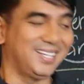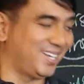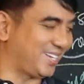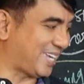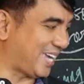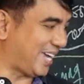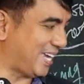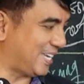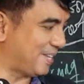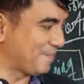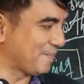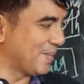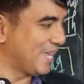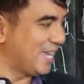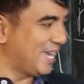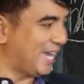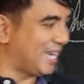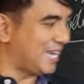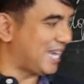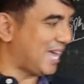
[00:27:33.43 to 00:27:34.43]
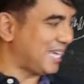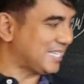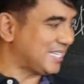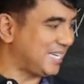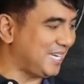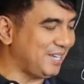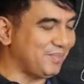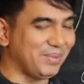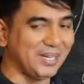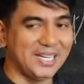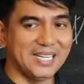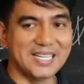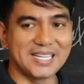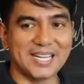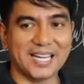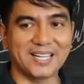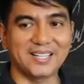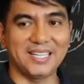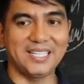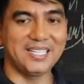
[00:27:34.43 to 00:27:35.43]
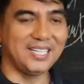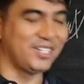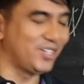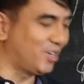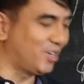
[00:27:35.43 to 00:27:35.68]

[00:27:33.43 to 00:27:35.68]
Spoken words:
Okay. And lastly, with integrity,